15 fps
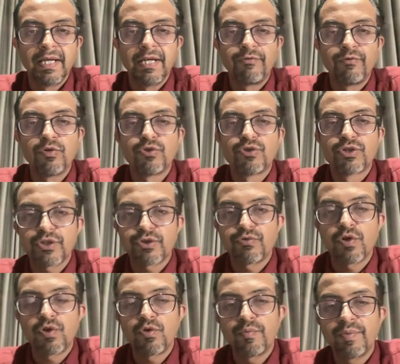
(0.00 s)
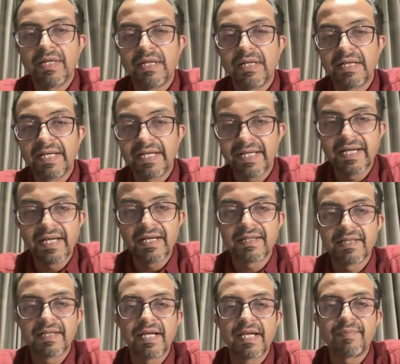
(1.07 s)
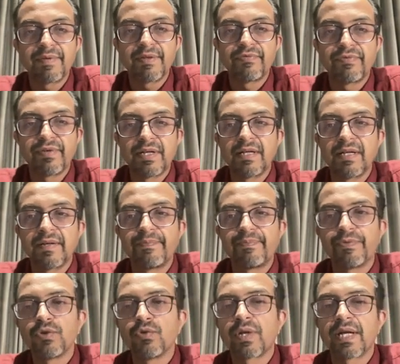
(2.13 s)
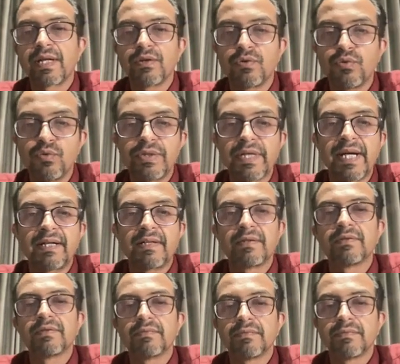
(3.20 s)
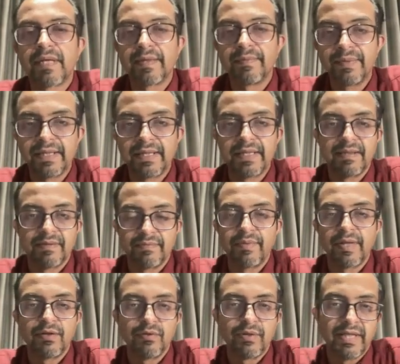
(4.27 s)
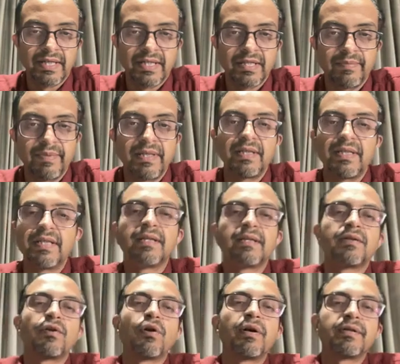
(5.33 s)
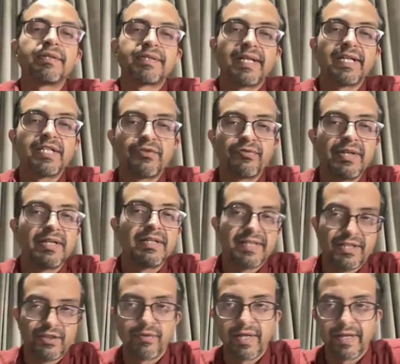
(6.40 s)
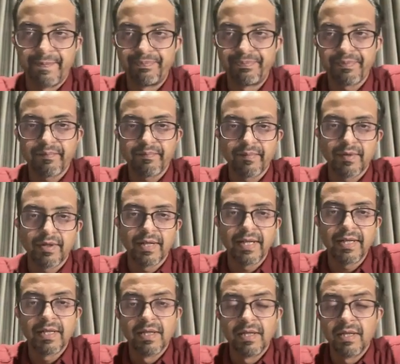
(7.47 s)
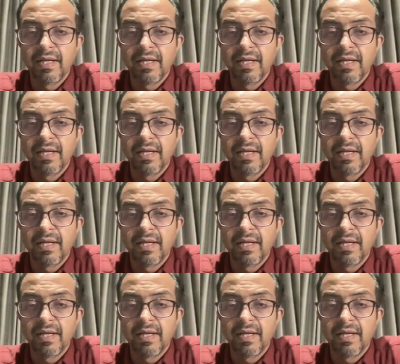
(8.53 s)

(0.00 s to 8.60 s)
If you just want to be a litigator in IP field, you can do that by doing LLB in non science fields as well, right?